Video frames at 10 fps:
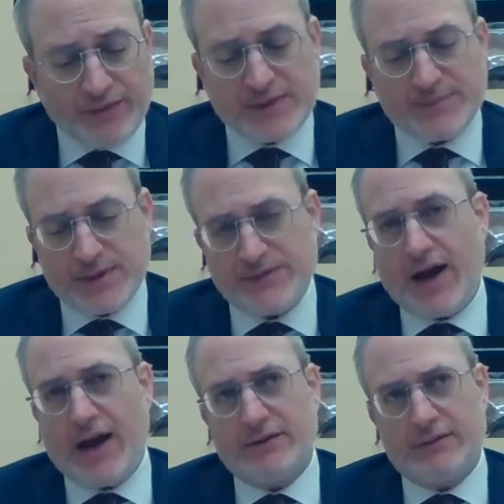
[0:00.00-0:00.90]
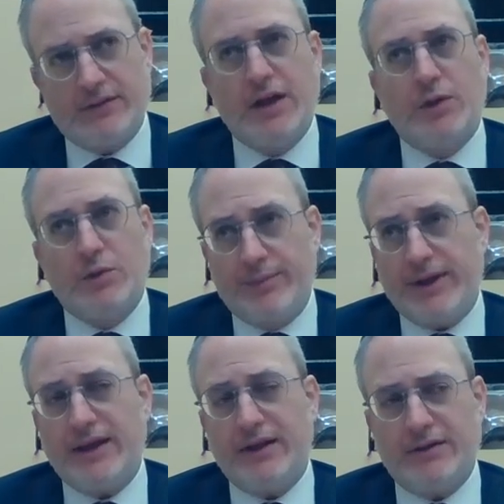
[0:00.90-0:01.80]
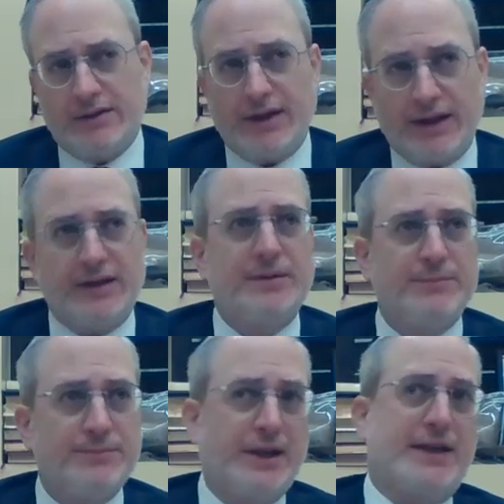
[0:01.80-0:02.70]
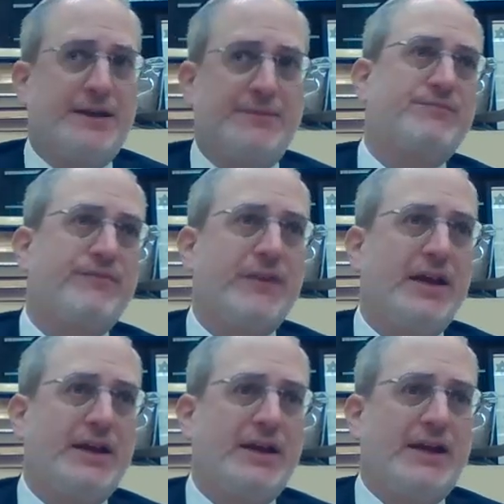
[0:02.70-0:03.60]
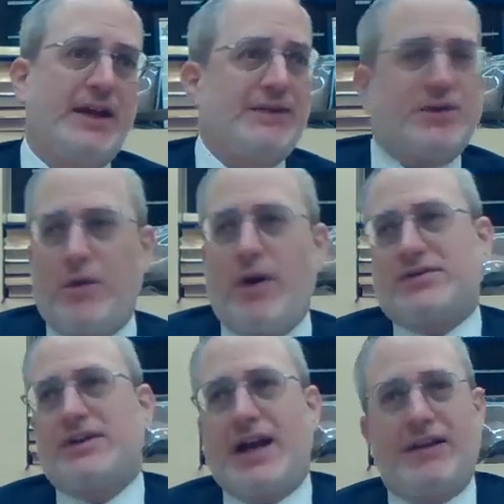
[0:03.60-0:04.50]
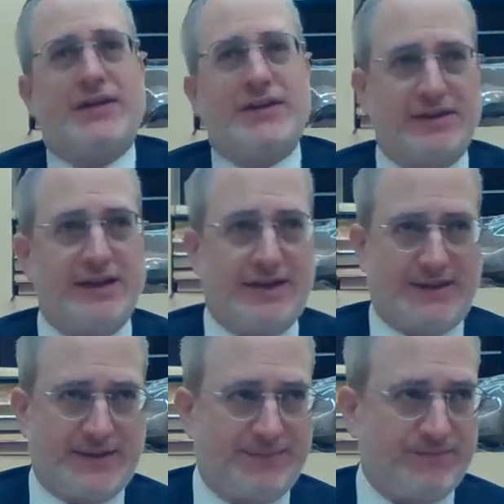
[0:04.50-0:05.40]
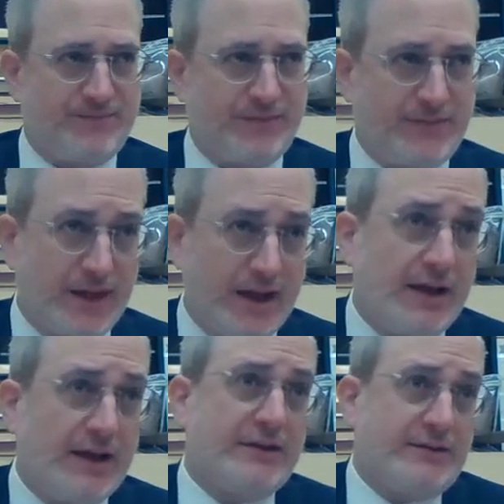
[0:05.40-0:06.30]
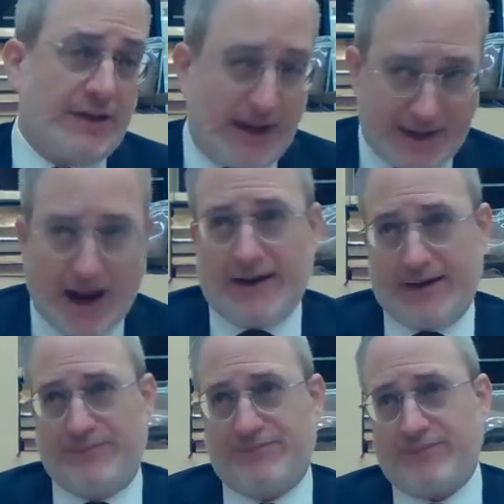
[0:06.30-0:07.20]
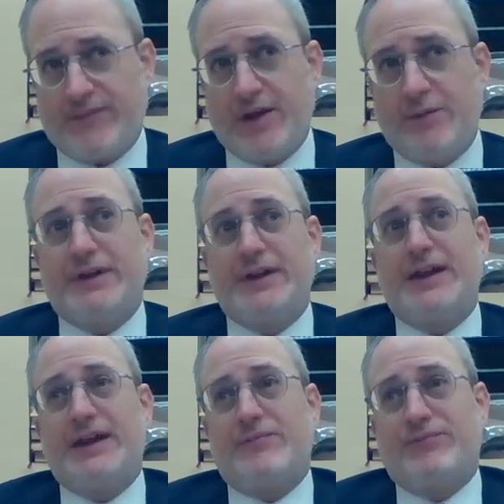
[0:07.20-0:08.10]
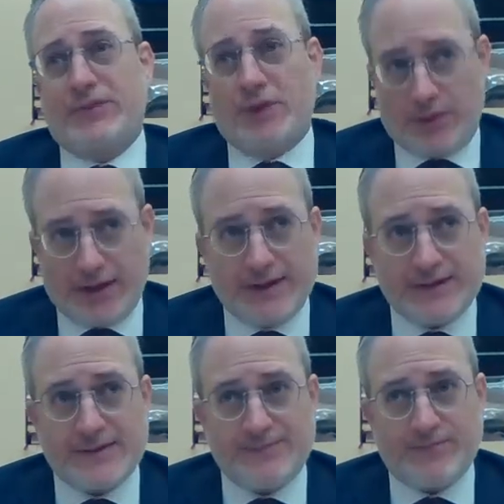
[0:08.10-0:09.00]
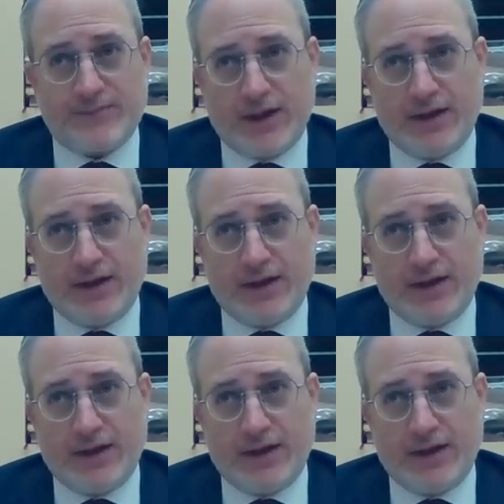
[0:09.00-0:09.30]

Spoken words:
this mizvah will be in play. And the question obviously is, I got it. We need the rings.